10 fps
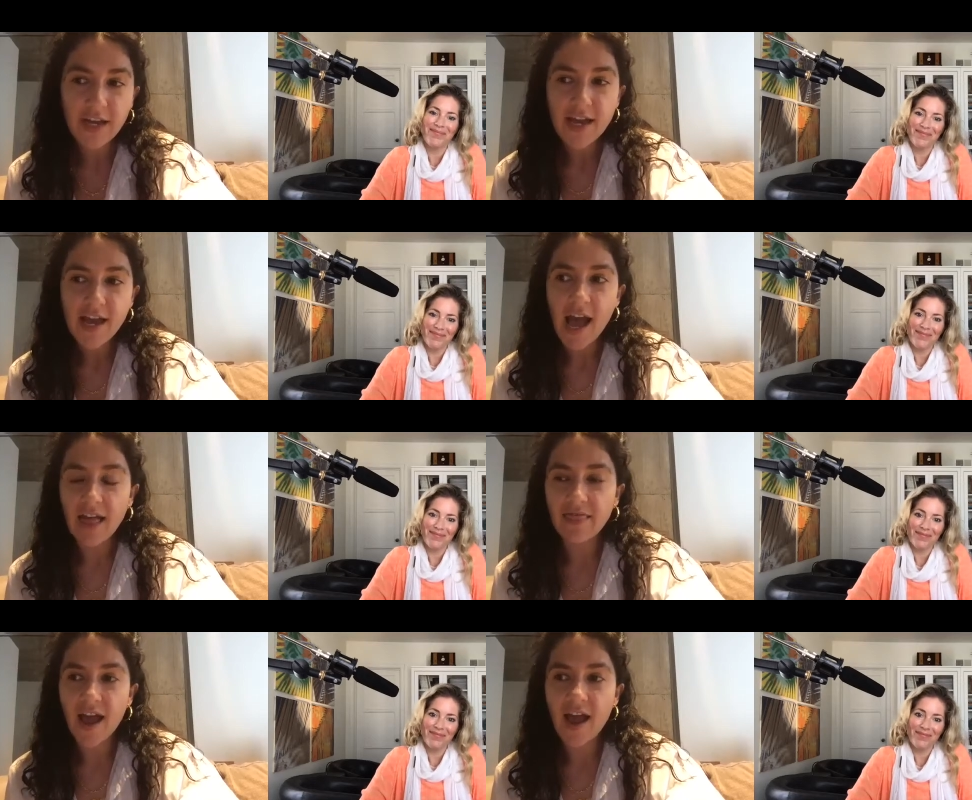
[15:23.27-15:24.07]
Speaker 1: And
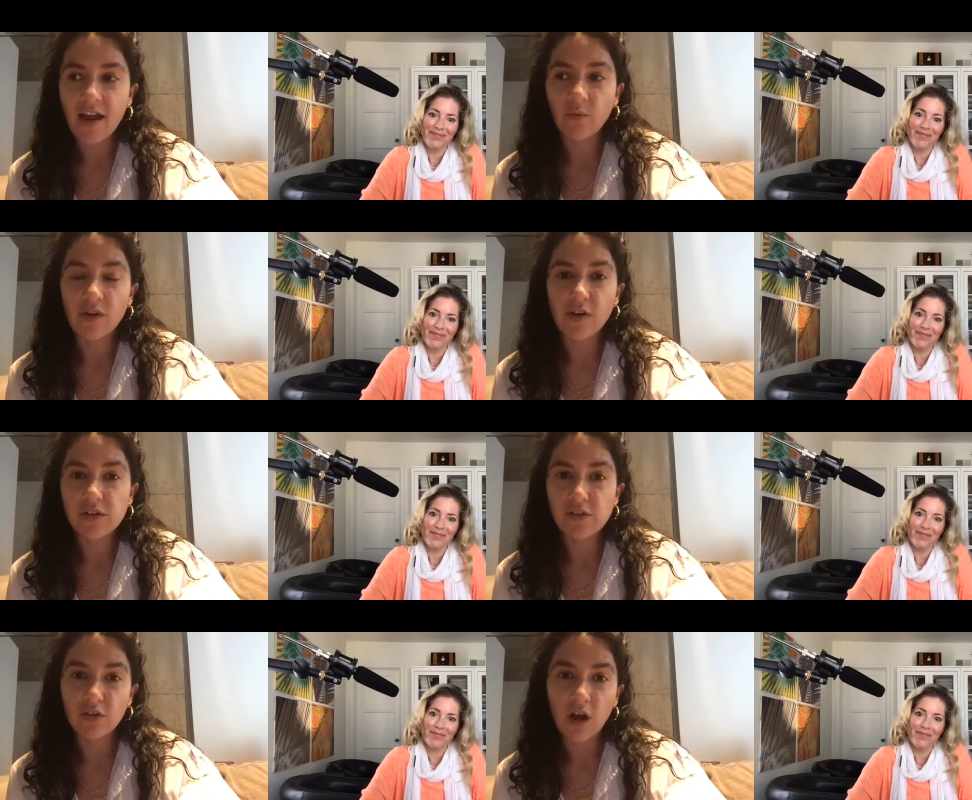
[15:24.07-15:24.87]
then we've also
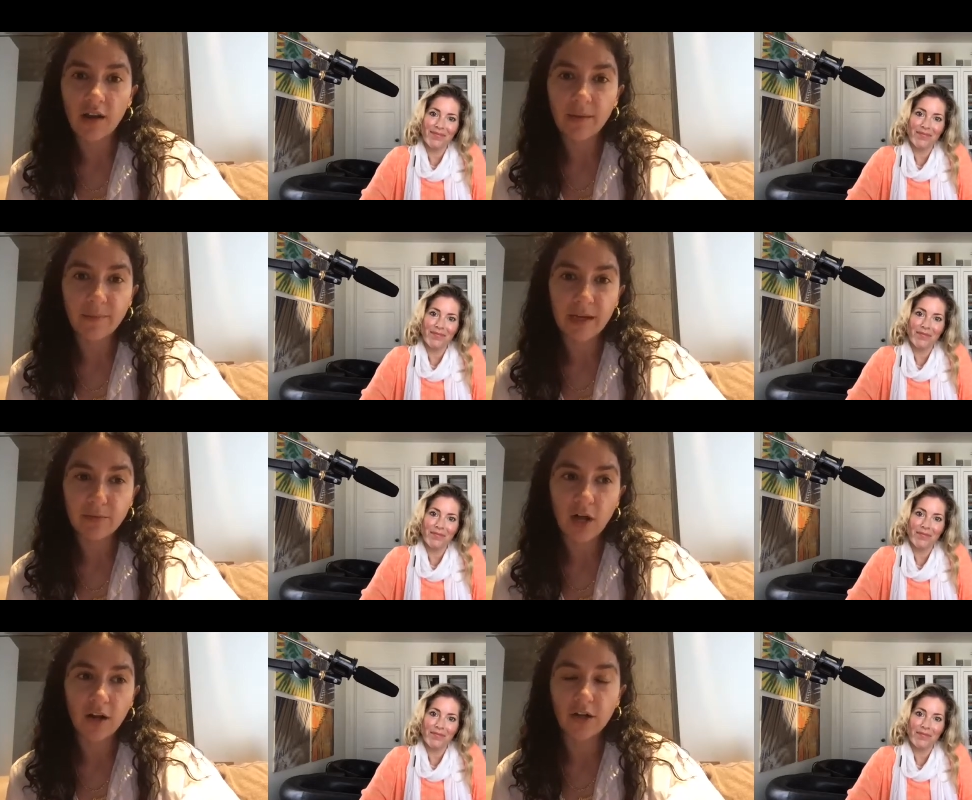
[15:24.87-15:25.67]
gotten big
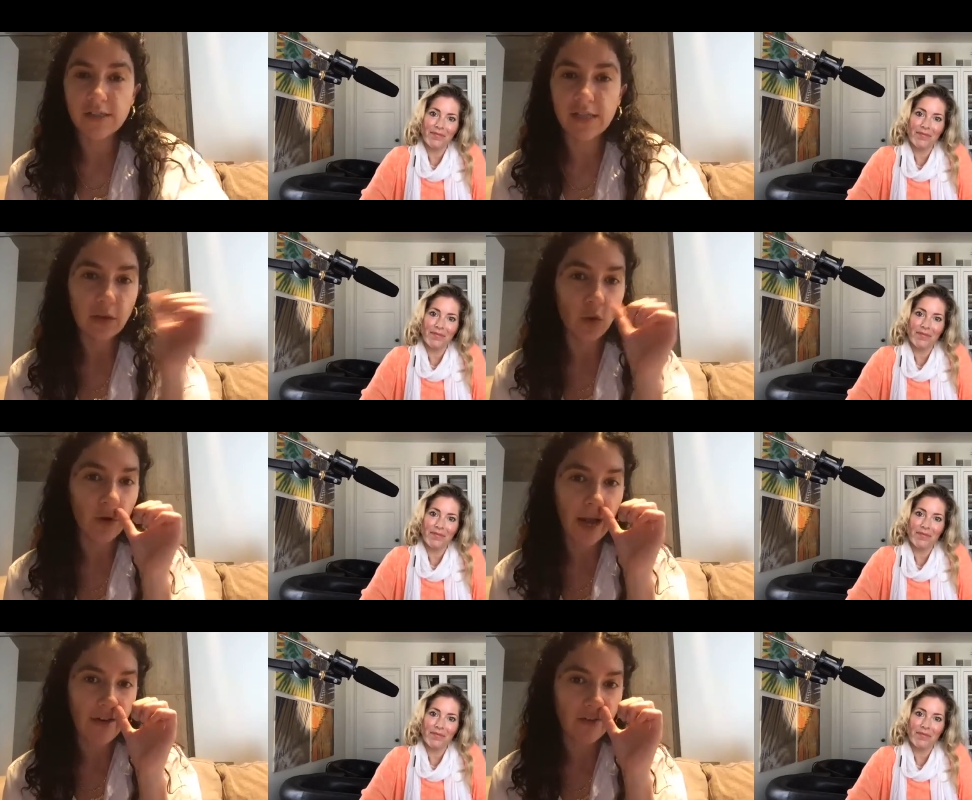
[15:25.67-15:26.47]
bloggers like Lauren
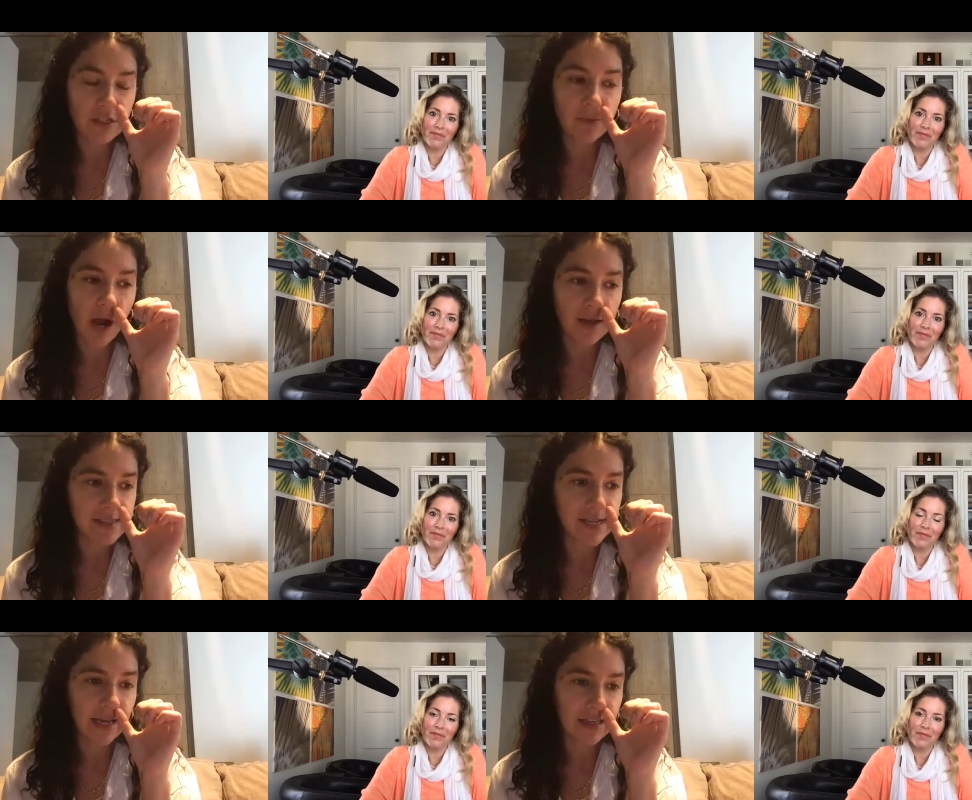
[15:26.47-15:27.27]
Everts Bostick
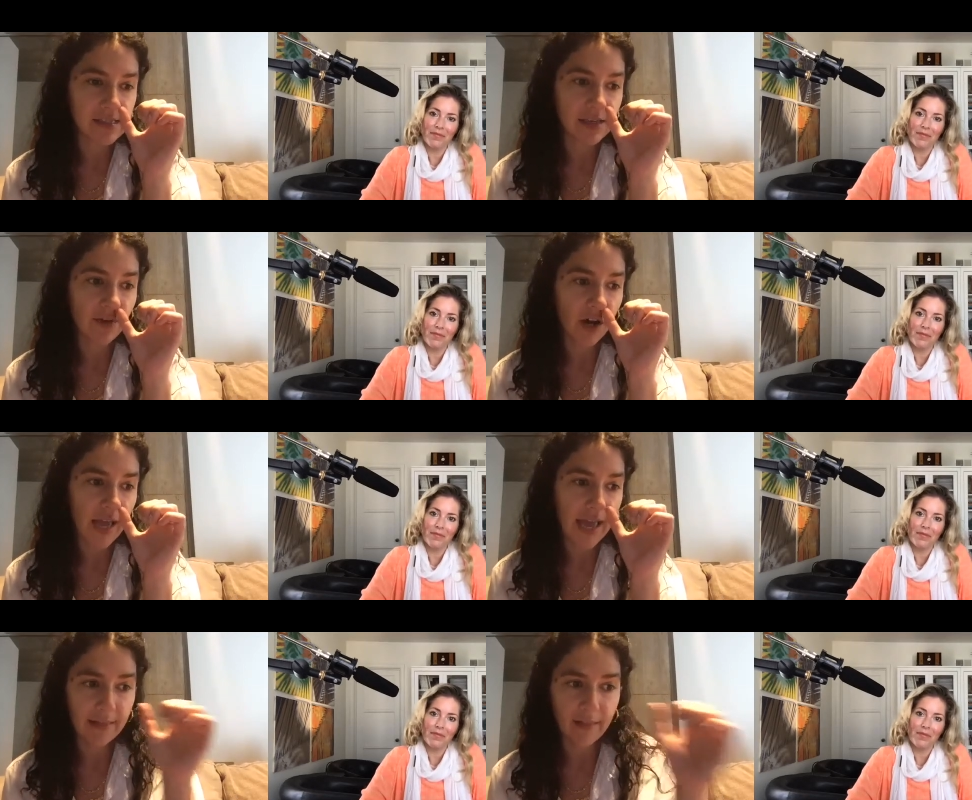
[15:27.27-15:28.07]
and Sivan
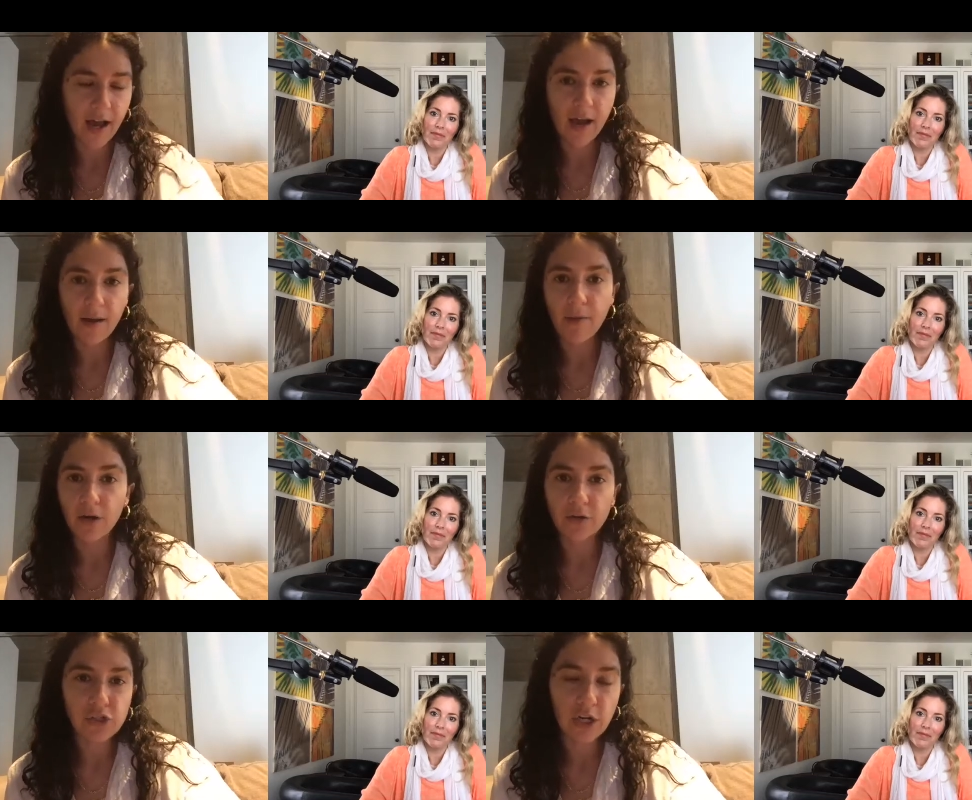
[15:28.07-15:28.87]
Ayla, model
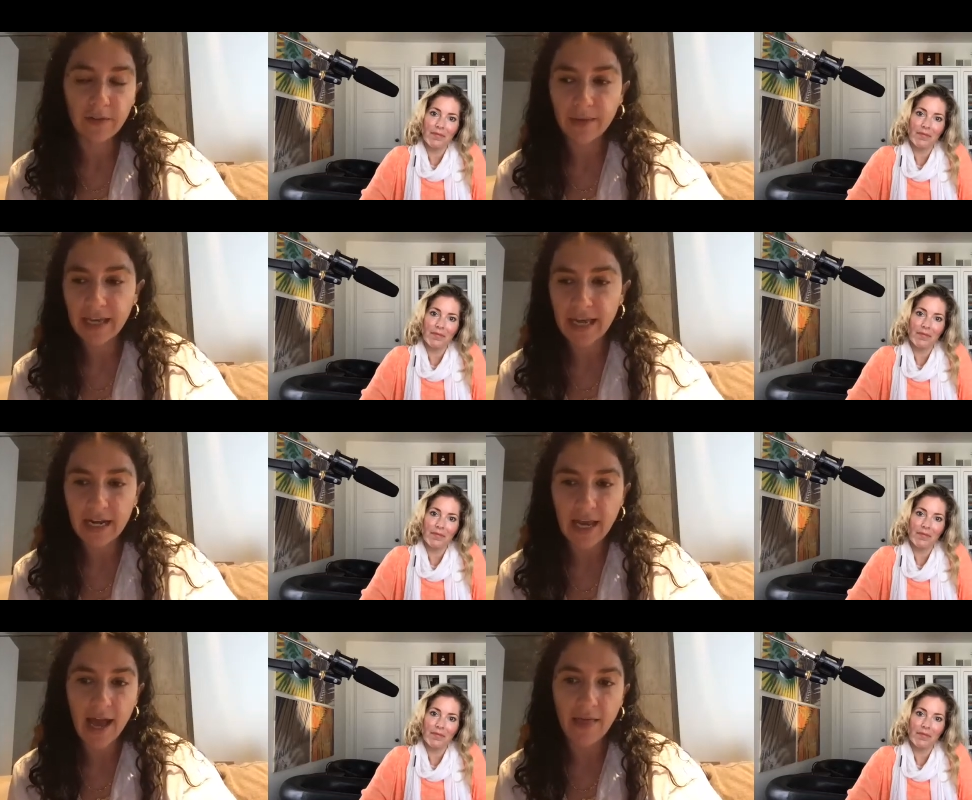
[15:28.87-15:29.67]
Charlotte McKinney,
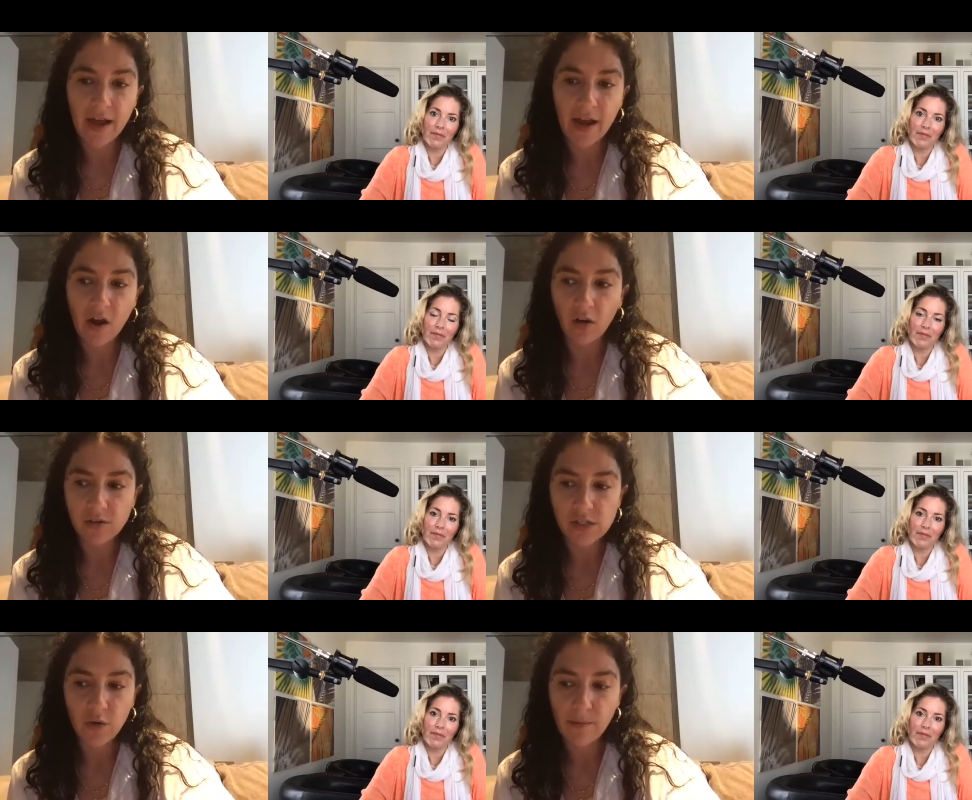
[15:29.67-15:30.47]
and then also a
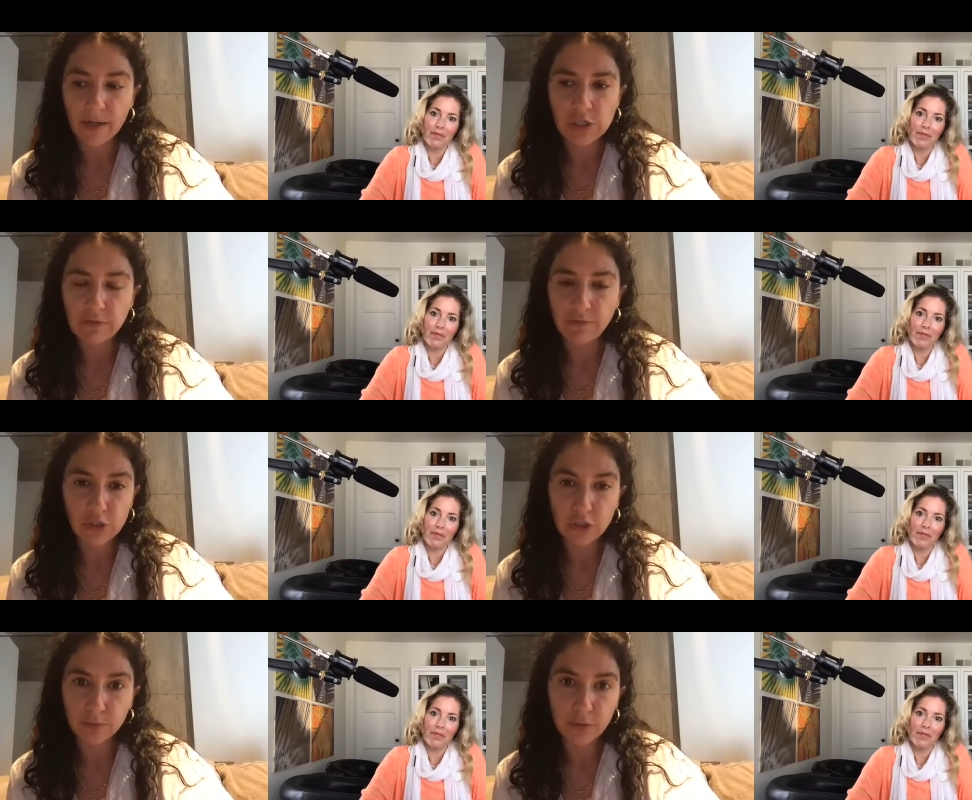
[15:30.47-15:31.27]
bunch of
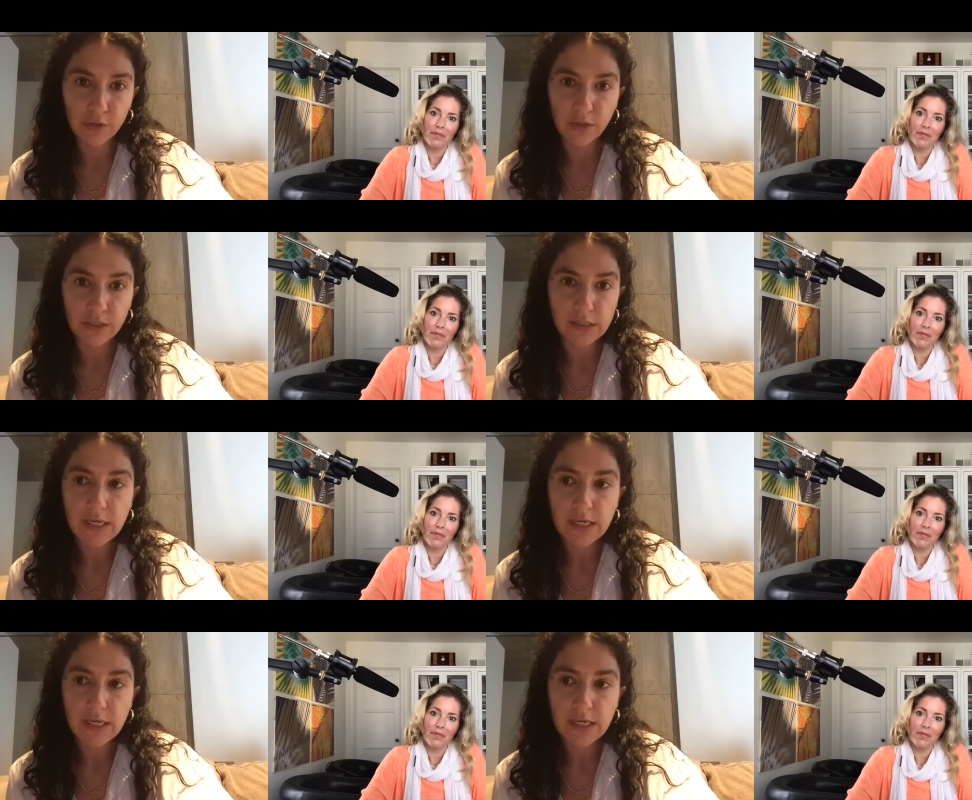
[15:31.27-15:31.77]
entrepreneurs